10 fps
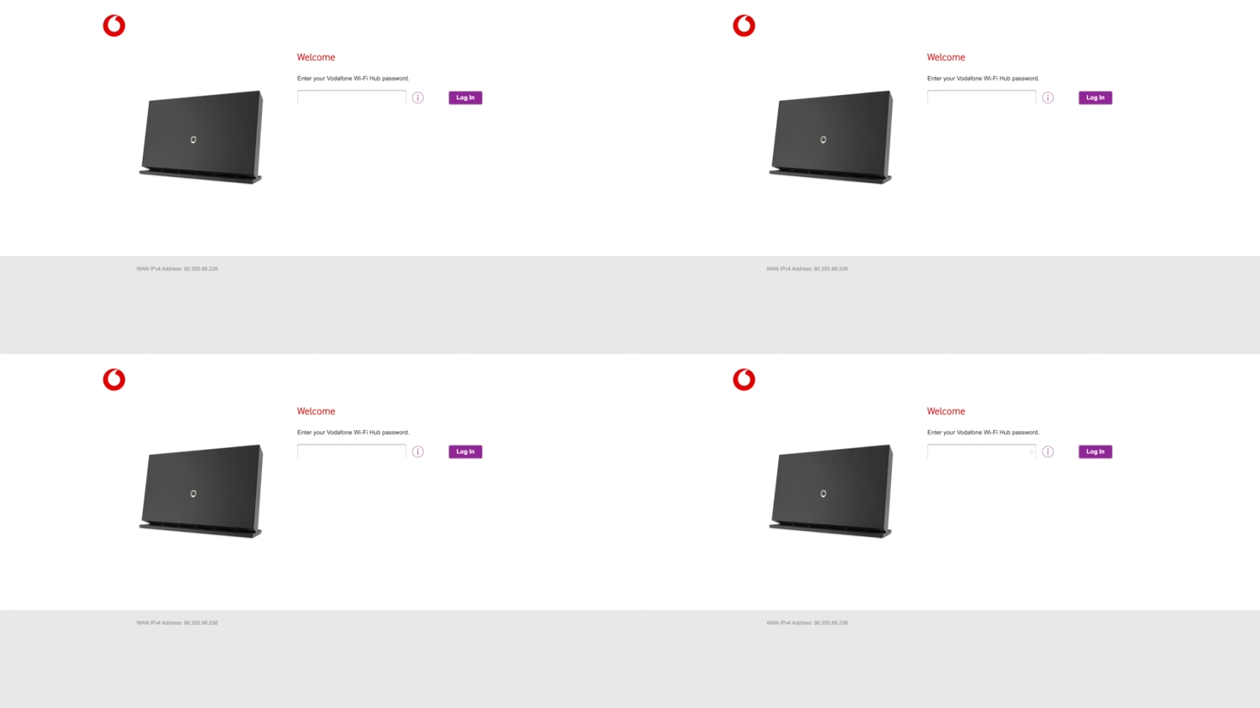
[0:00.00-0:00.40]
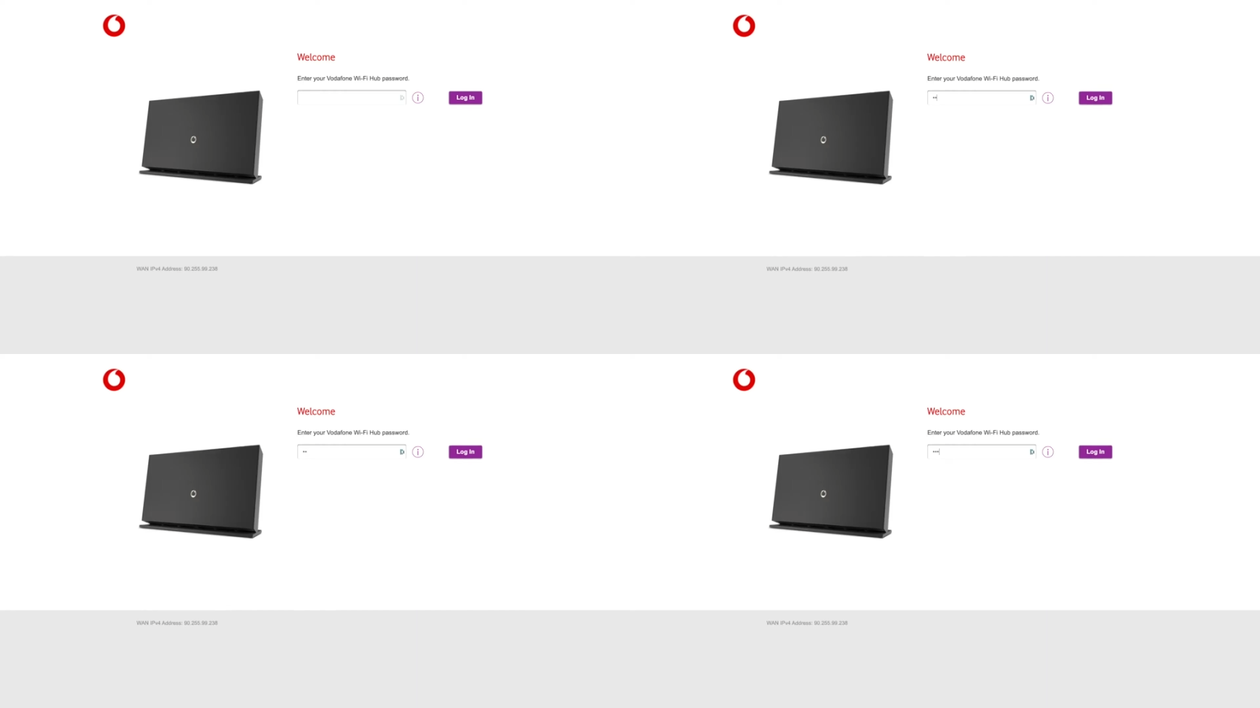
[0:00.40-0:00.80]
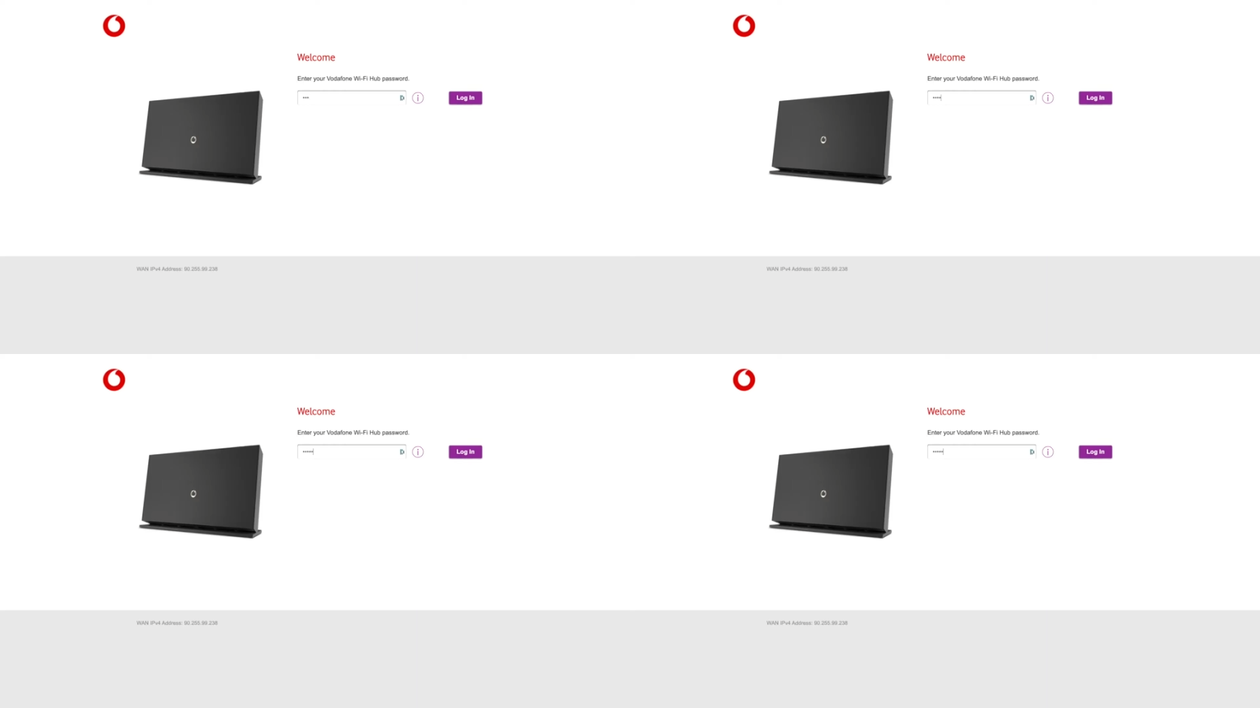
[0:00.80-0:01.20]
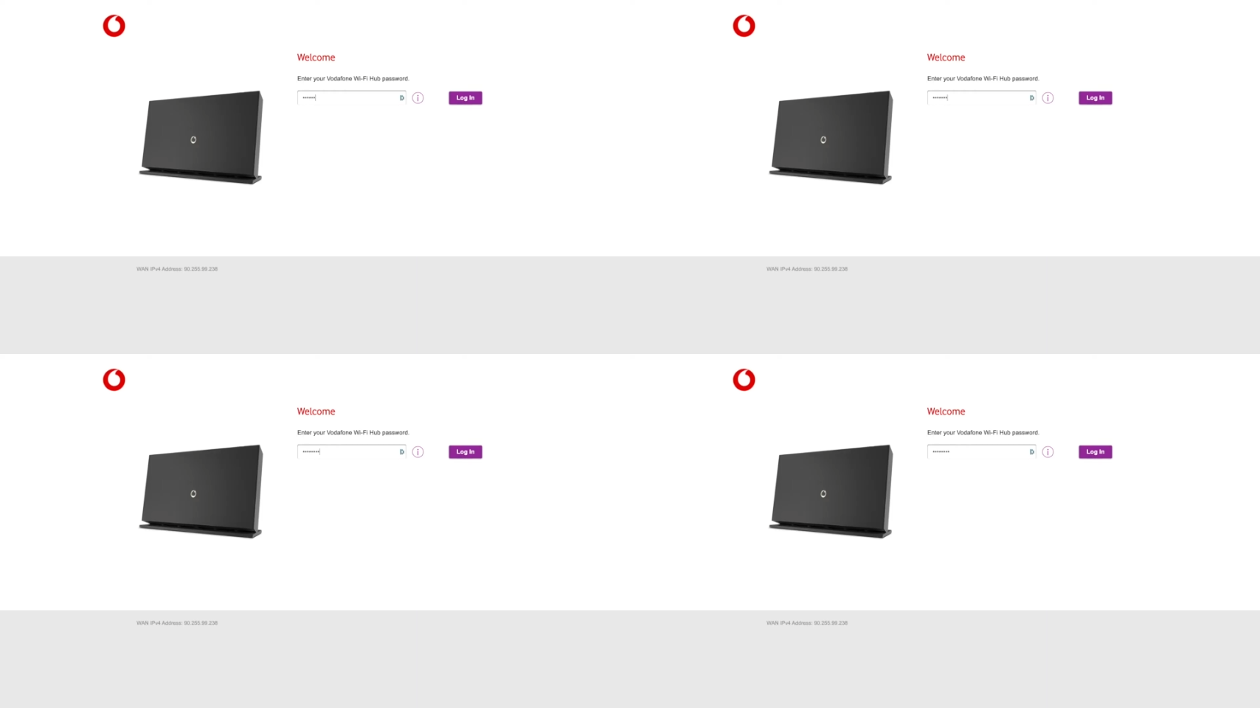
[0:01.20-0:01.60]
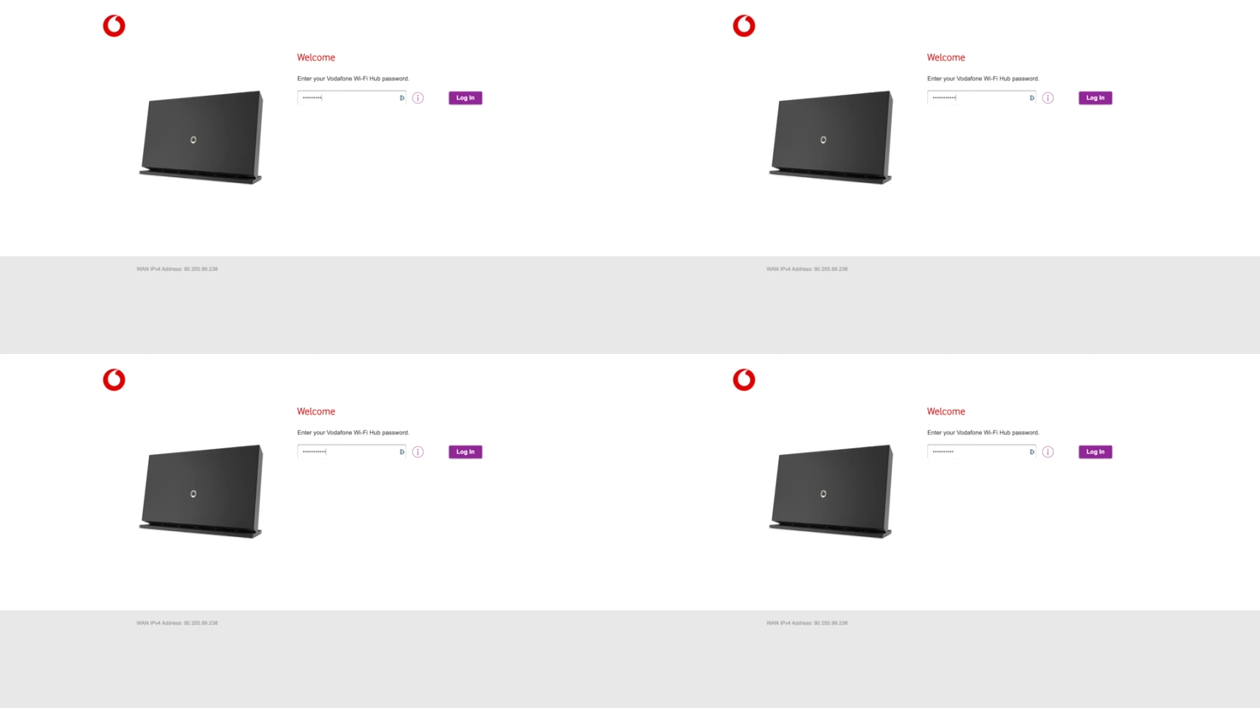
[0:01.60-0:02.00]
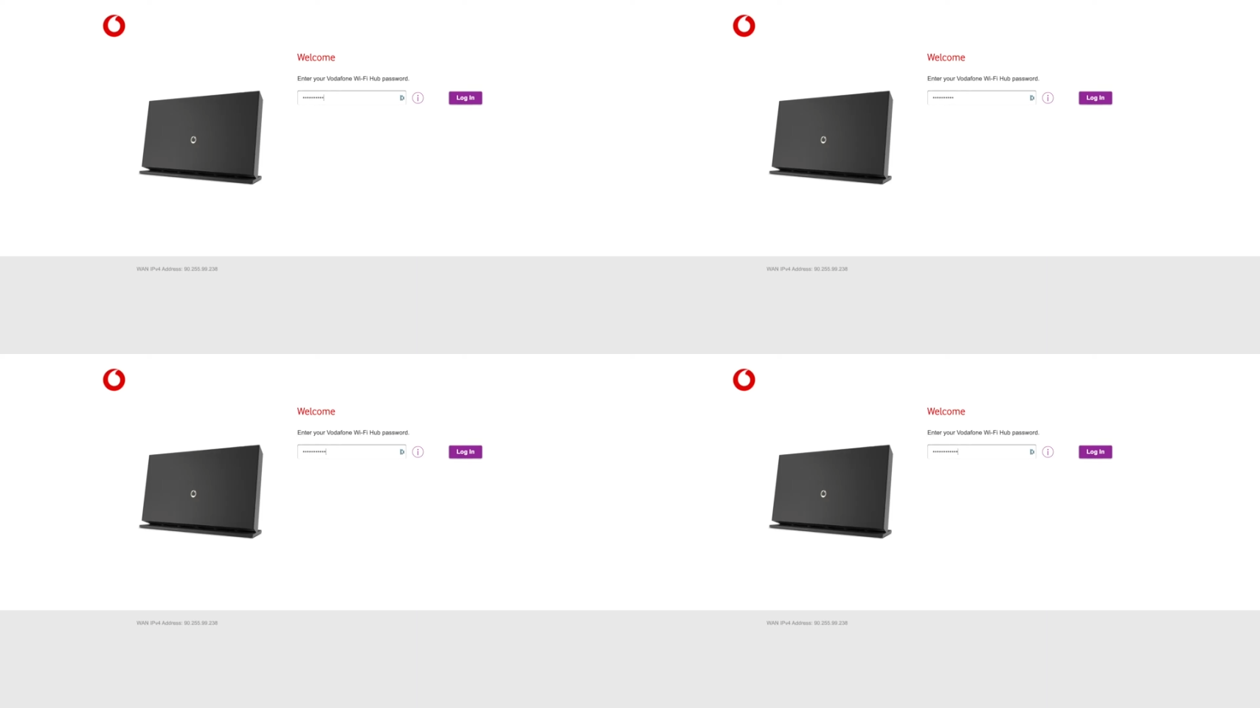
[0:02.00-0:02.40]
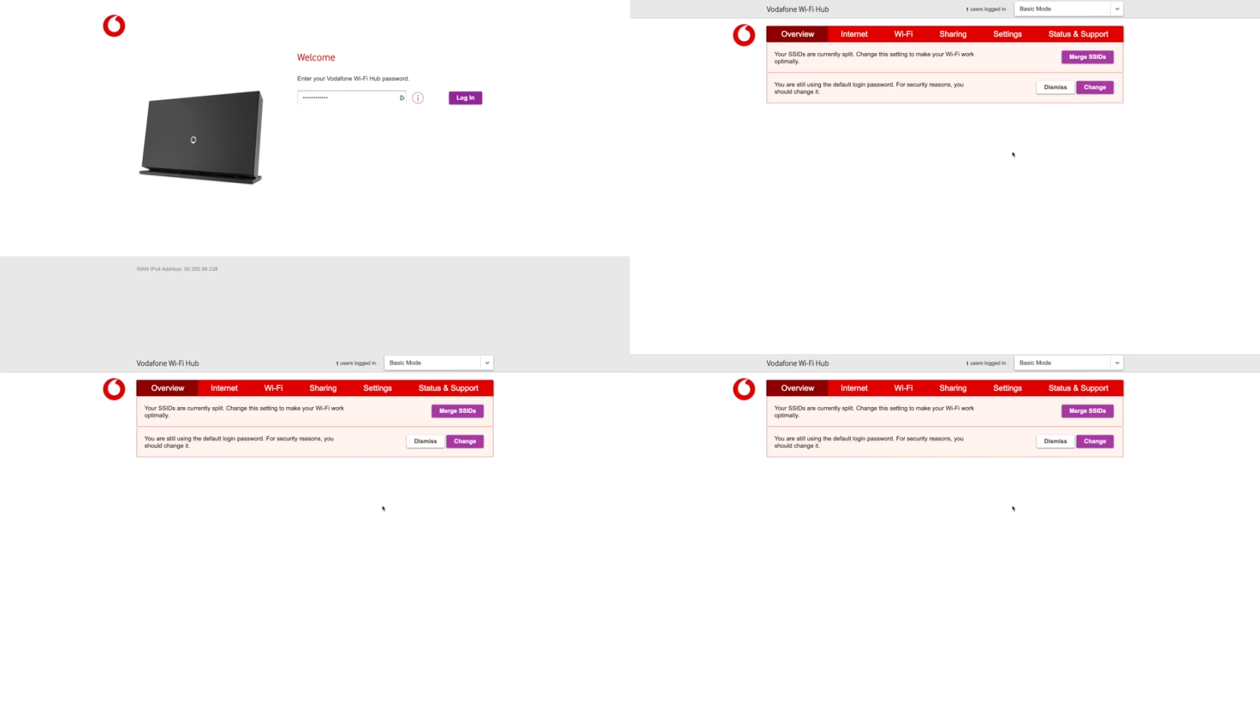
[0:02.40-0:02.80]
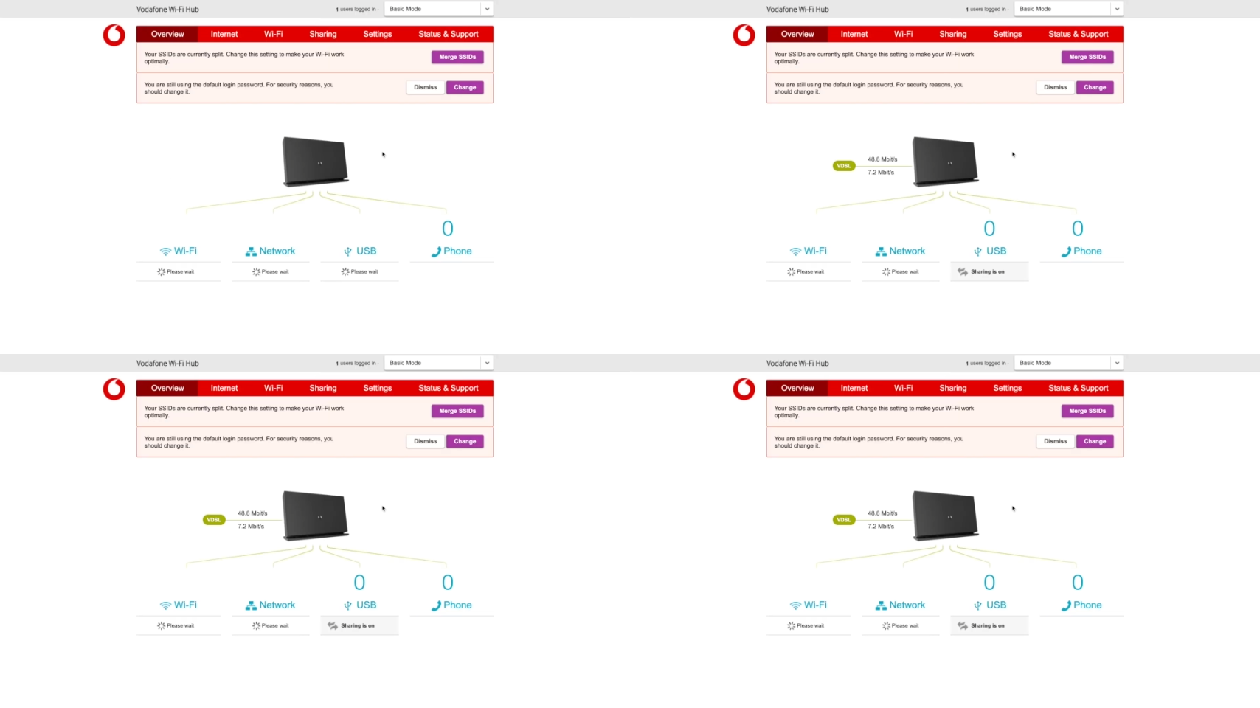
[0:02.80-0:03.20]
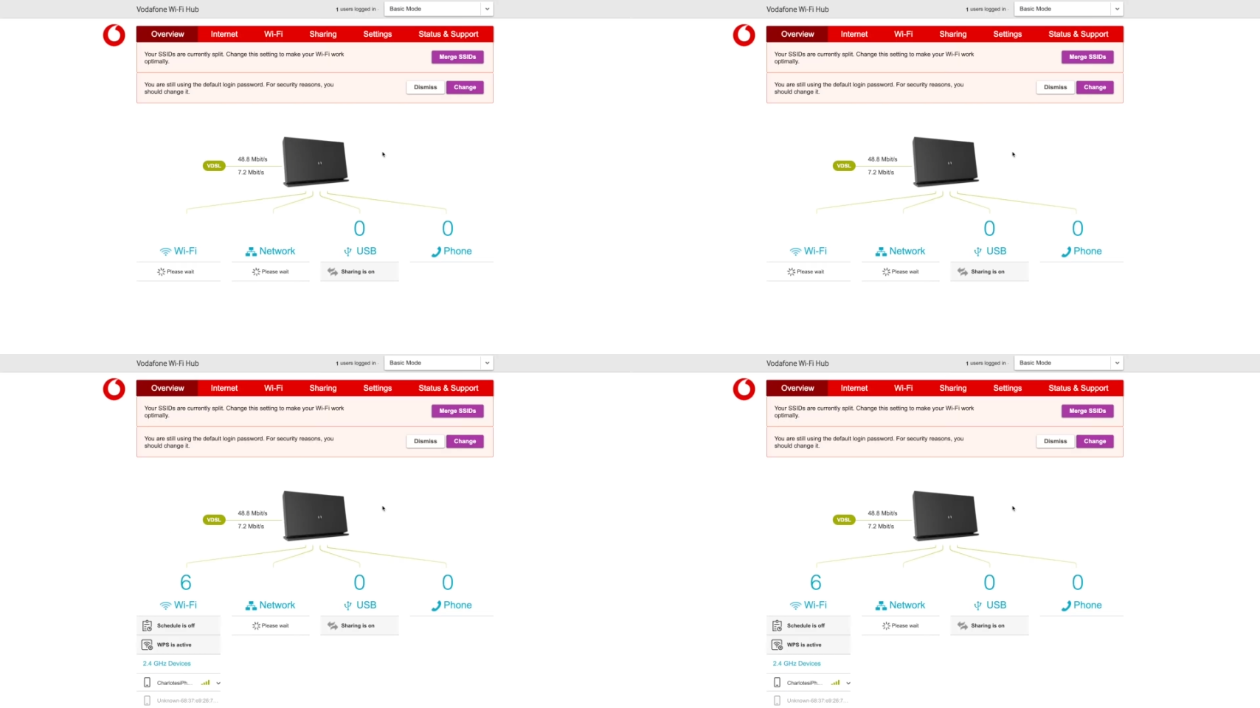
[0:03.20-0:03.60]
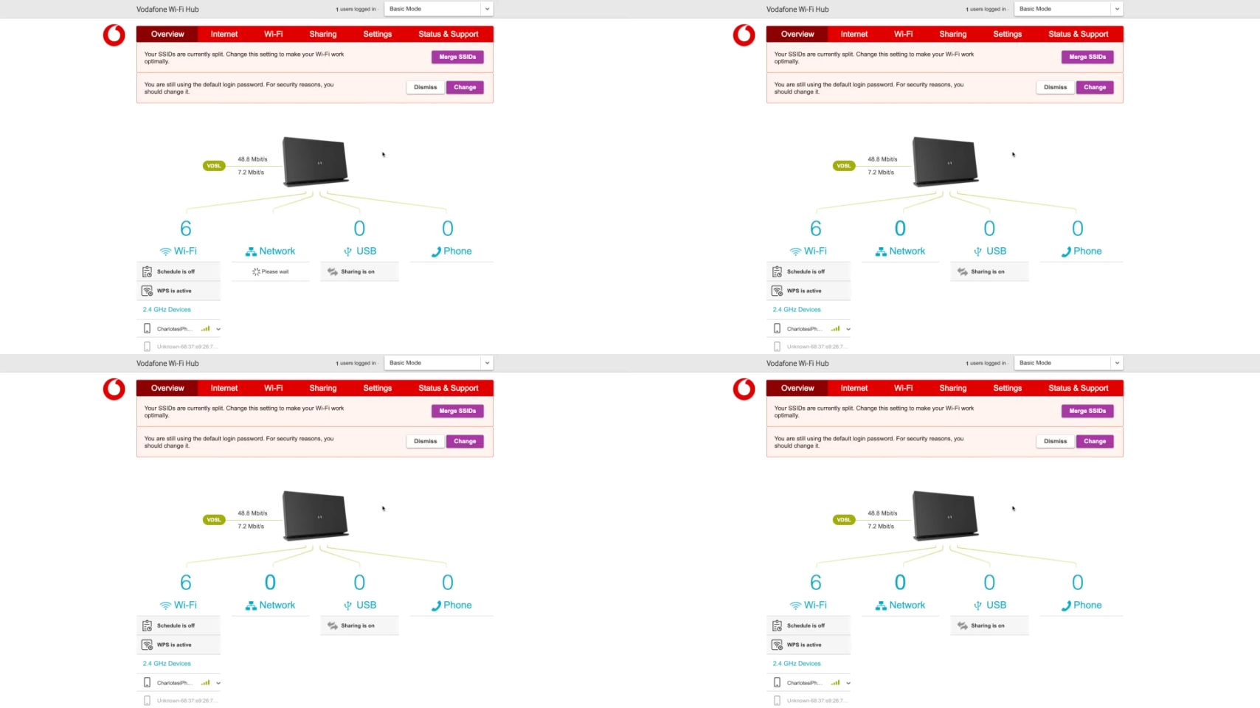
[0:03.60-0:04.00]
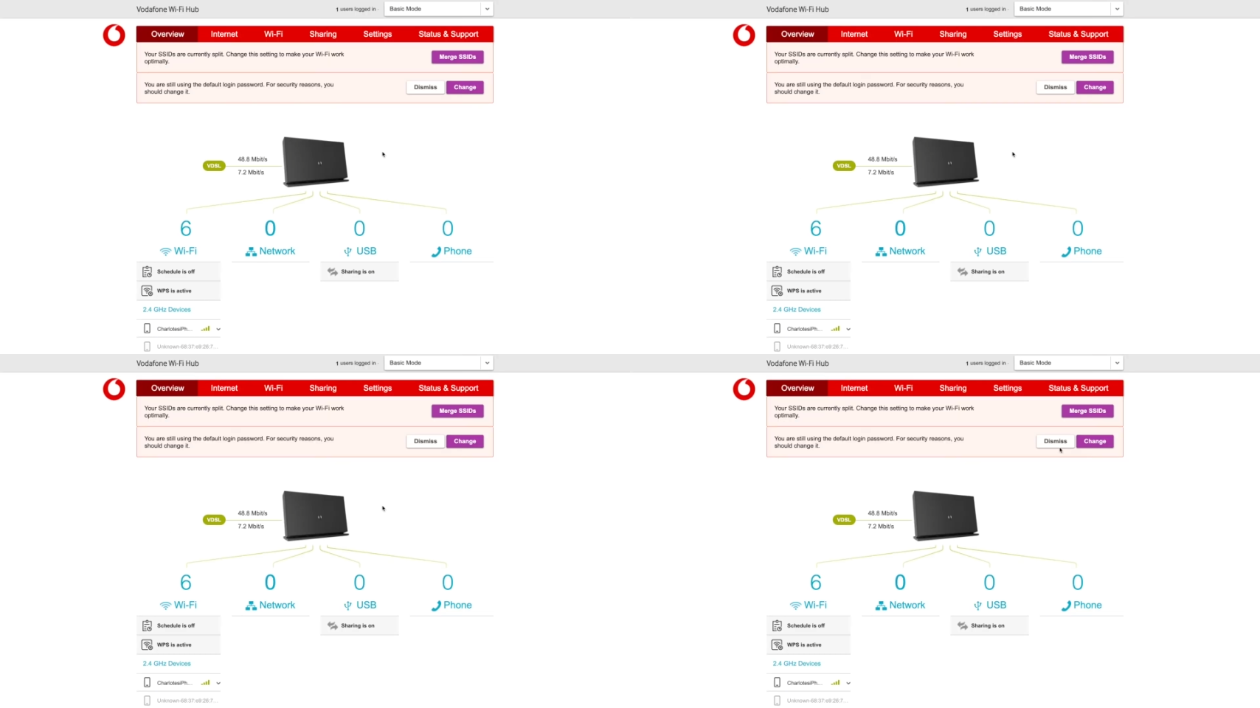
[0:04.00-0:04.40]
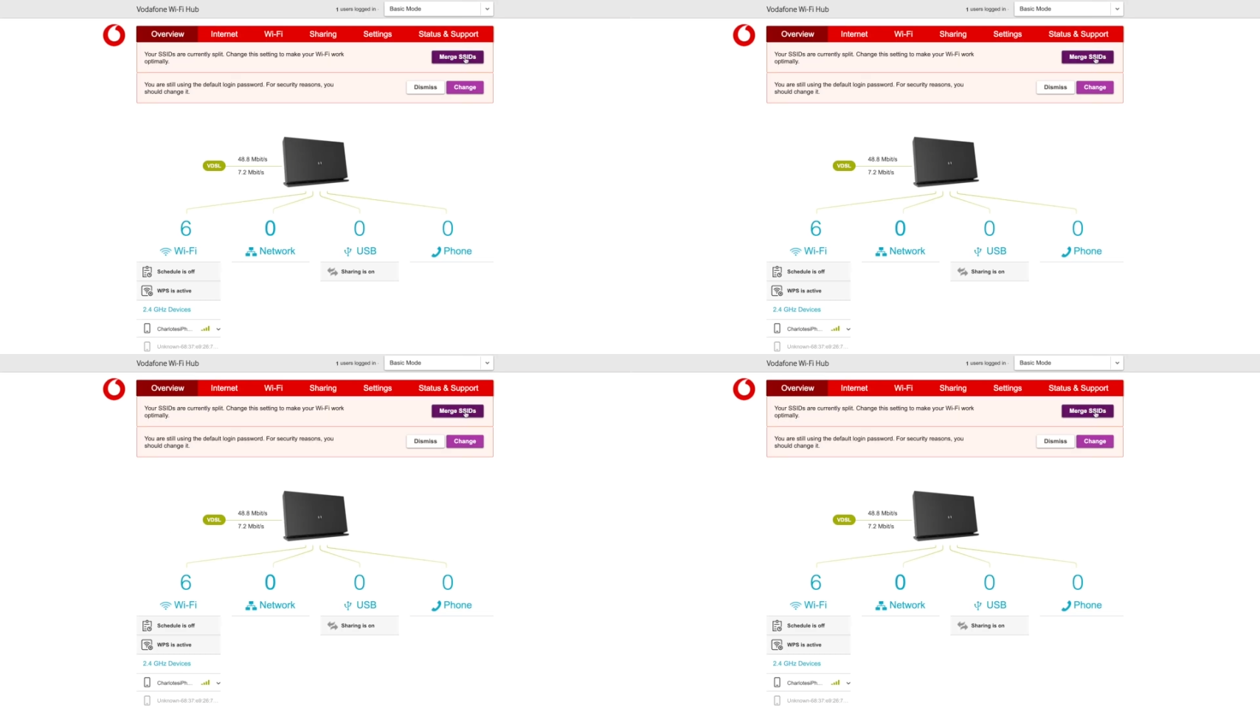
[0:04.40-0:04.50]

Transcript: [unreadable: no face in view]